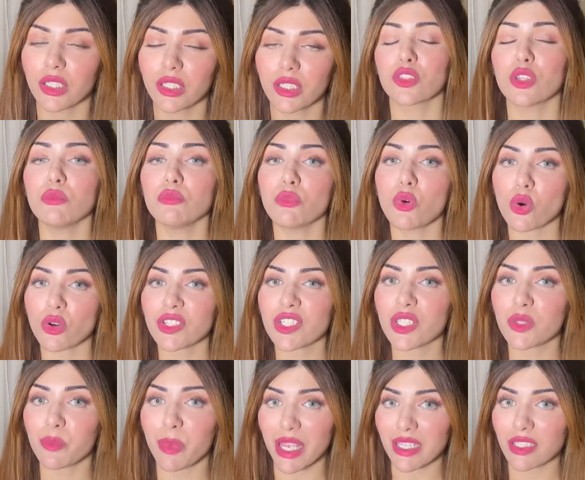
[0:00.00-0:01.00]
The more
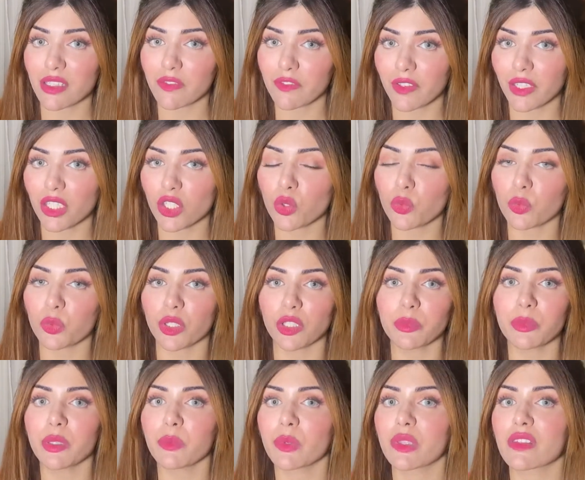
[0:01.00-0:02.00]
specific you will
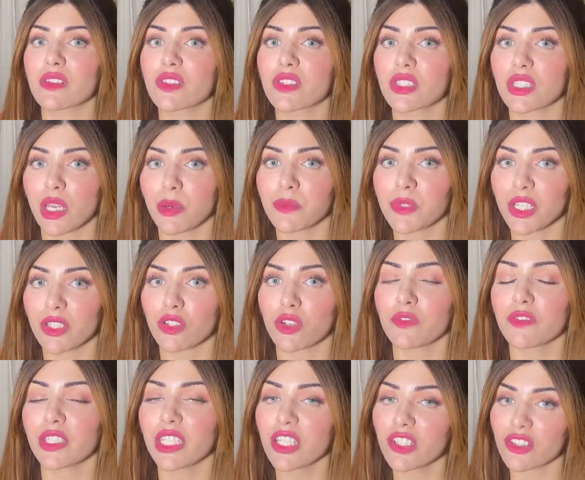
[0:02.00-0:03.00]
be with the subject of
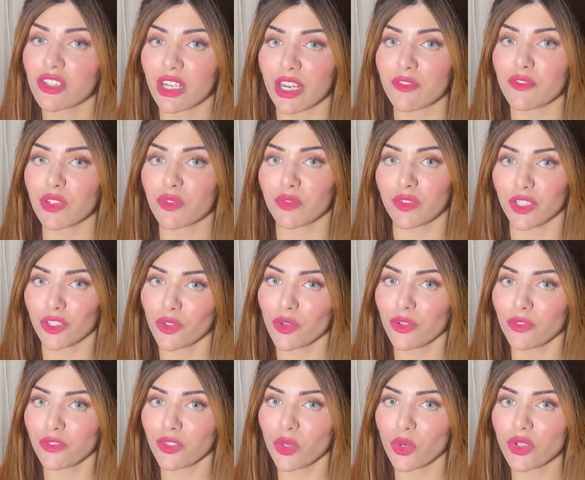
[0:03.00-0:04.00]
each and every video
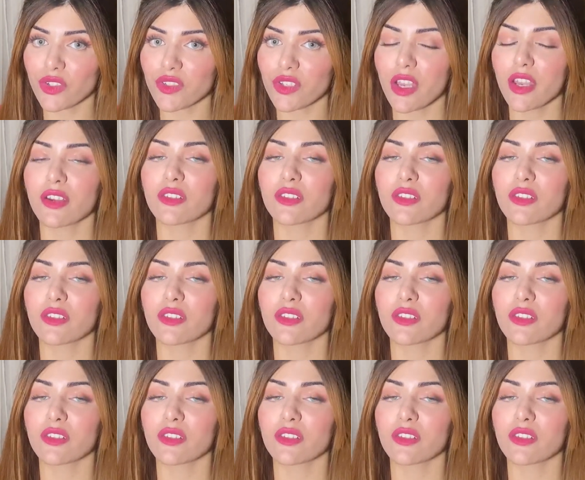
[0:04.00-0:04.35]
of yours,